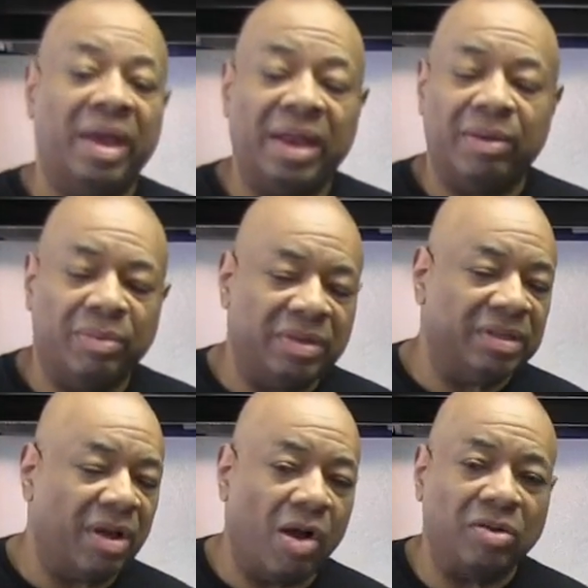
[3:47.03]
And it would
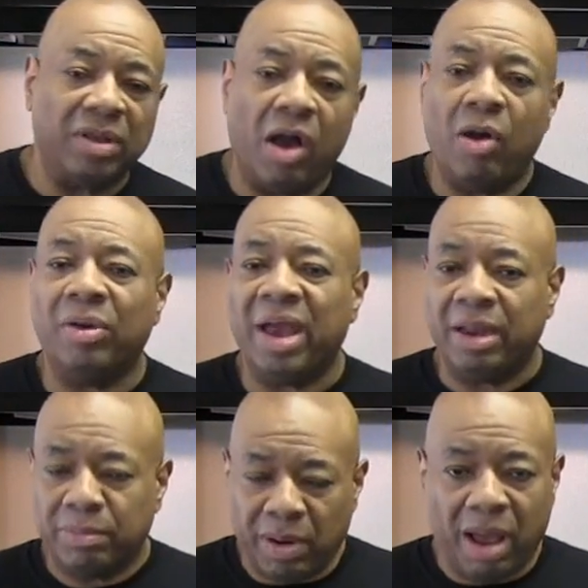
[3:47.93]
just cause all
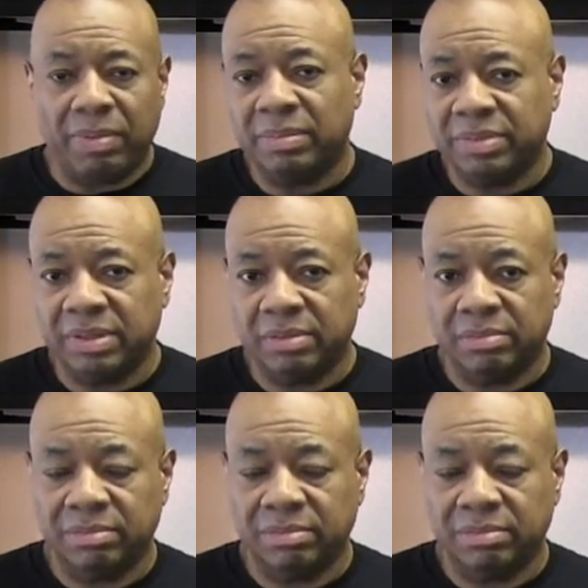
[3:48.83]
kind of problems.